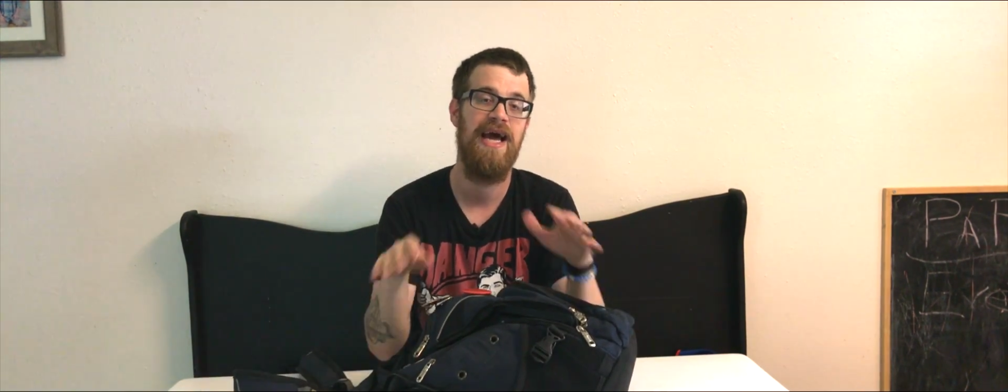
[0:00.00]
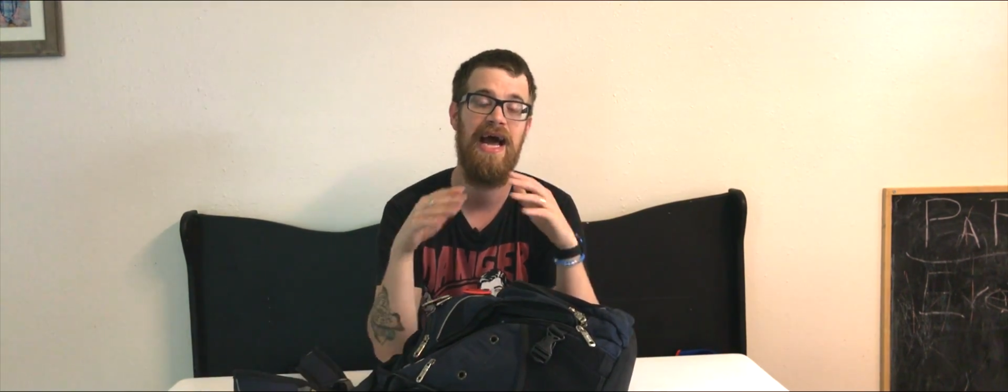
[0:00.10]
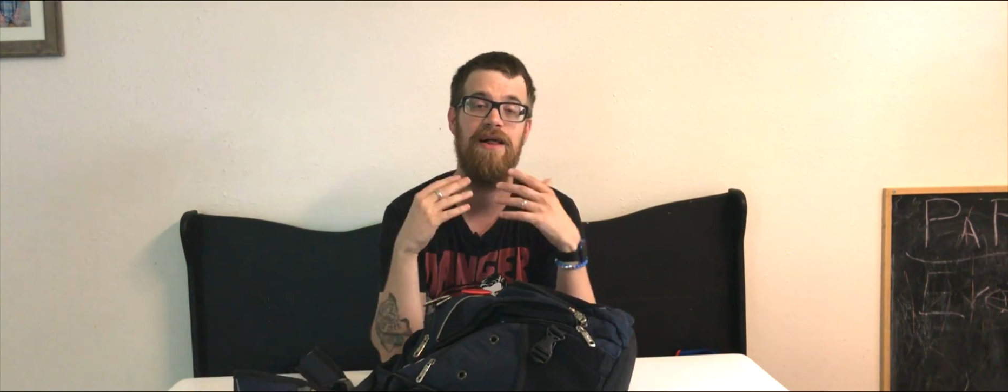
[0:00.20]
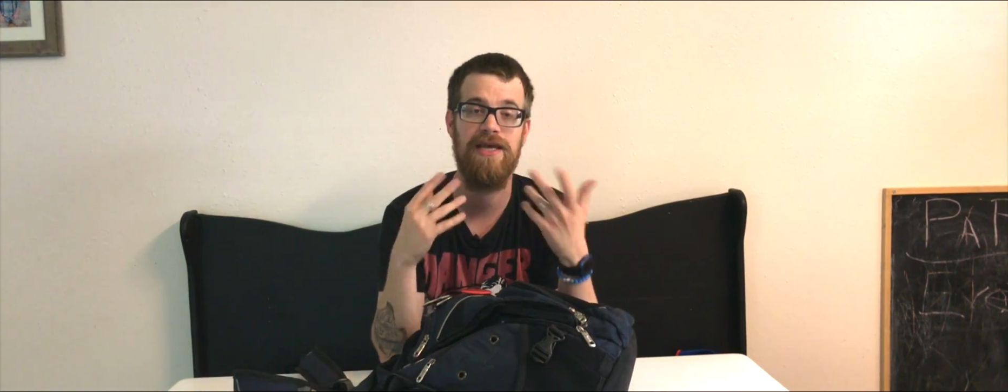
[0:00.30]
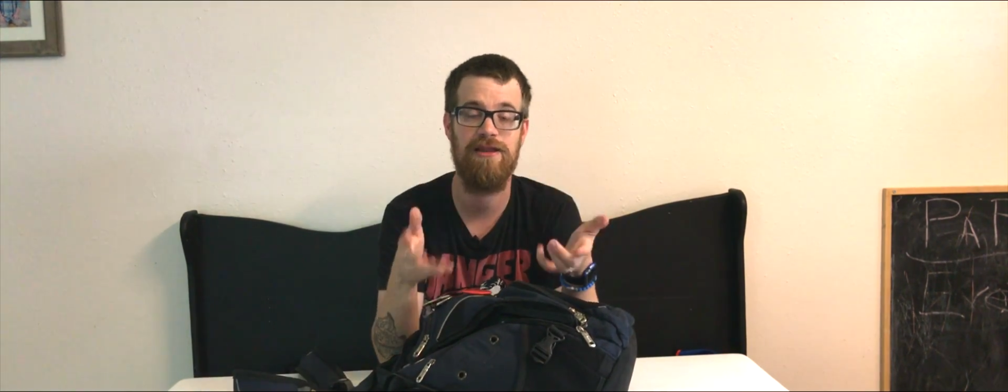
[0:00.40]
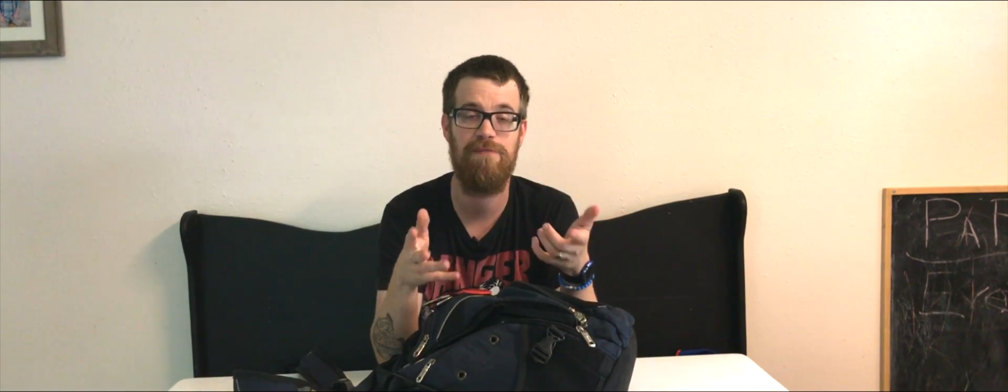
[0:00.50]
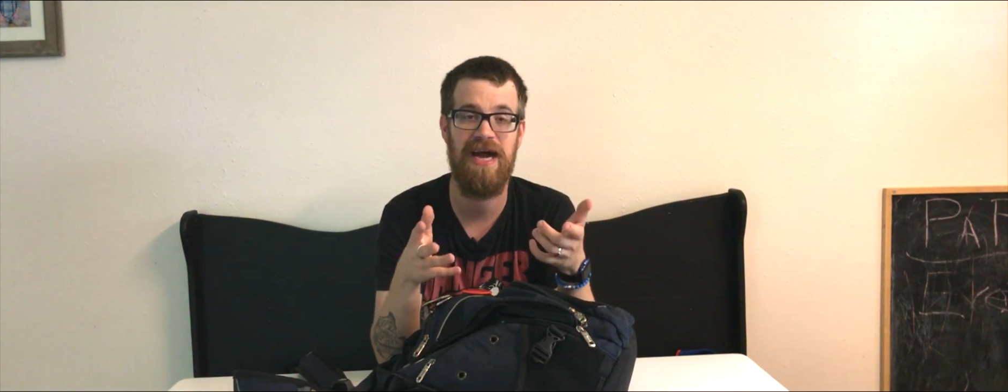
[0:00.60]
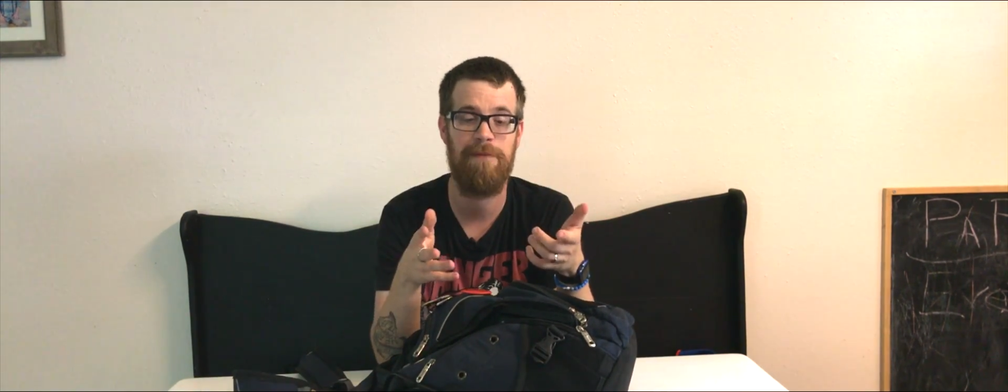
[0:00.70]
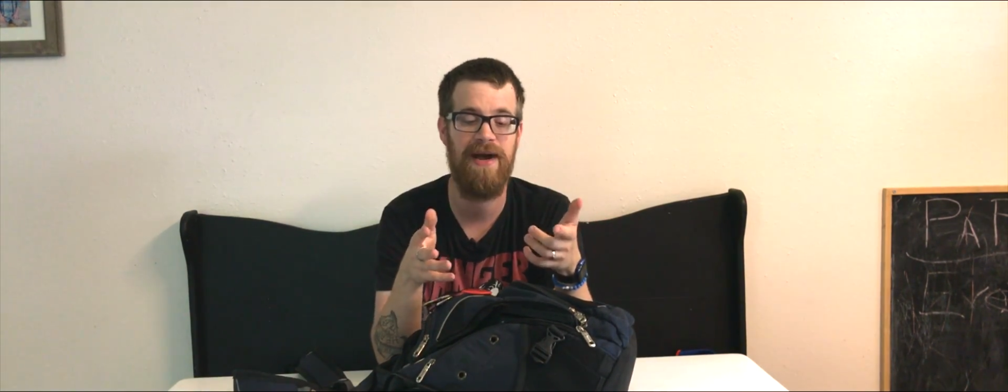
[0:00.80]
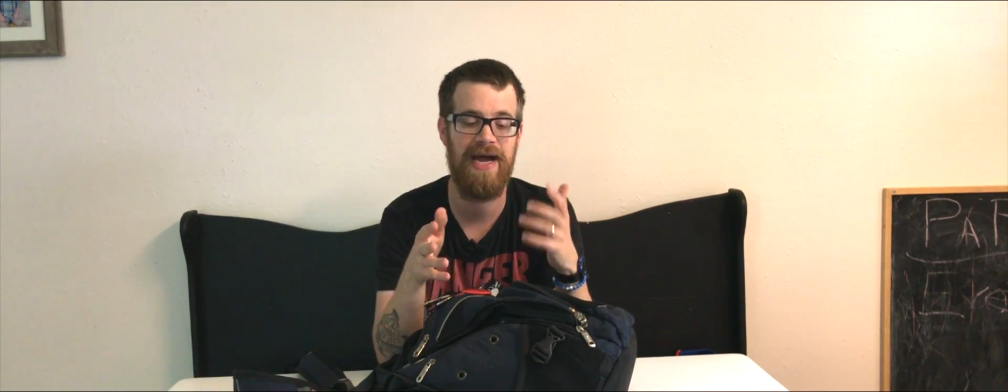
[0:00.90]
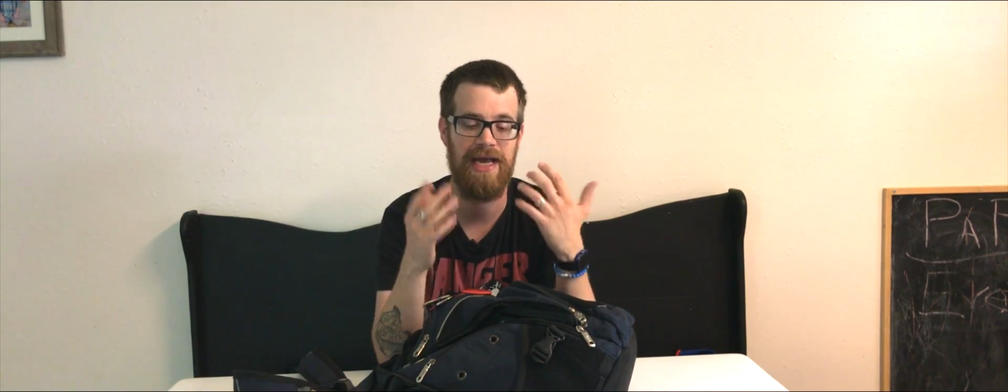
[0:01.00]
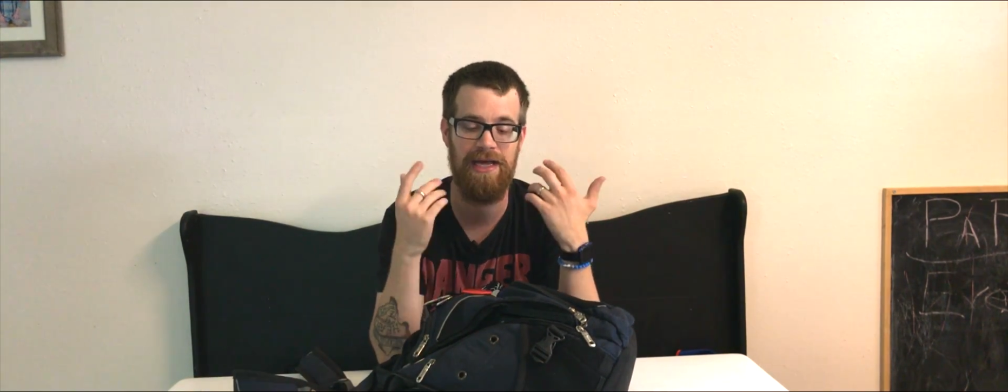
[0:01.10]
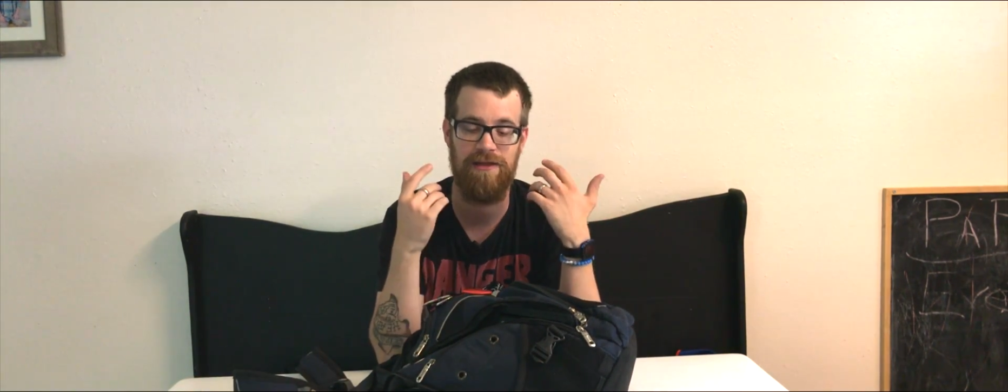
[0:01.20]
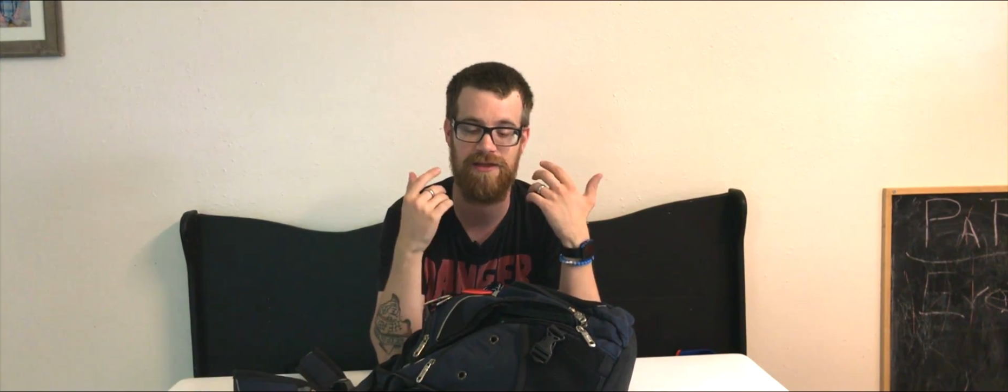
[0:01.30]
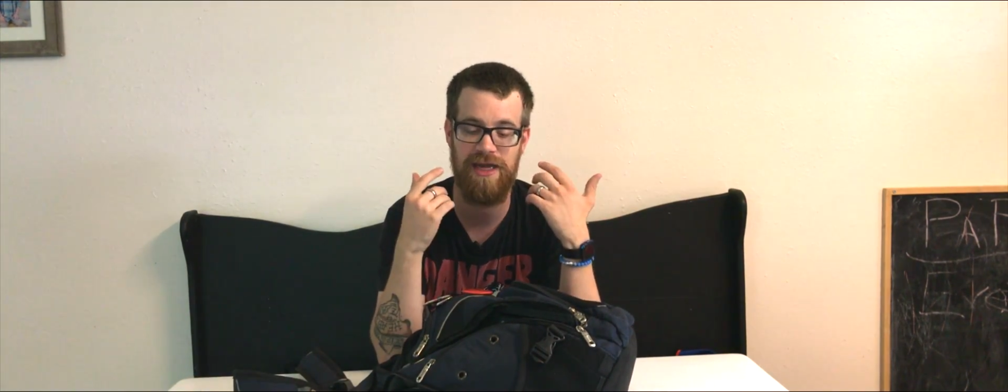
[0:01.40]
Elliot's backpack
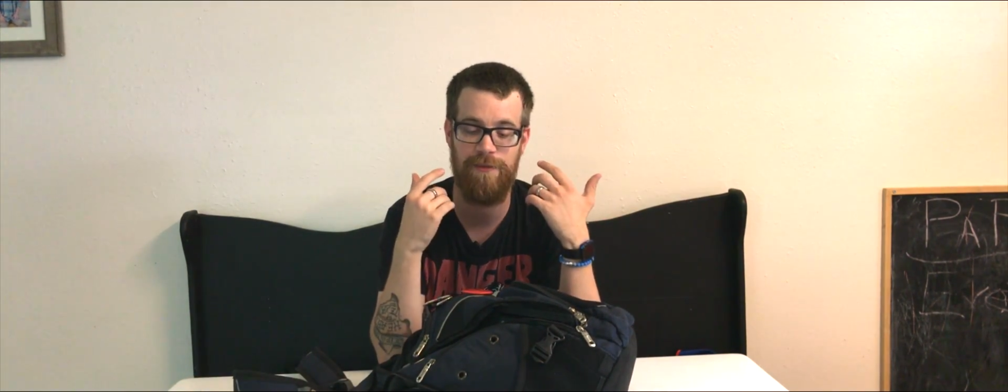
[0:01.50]
is set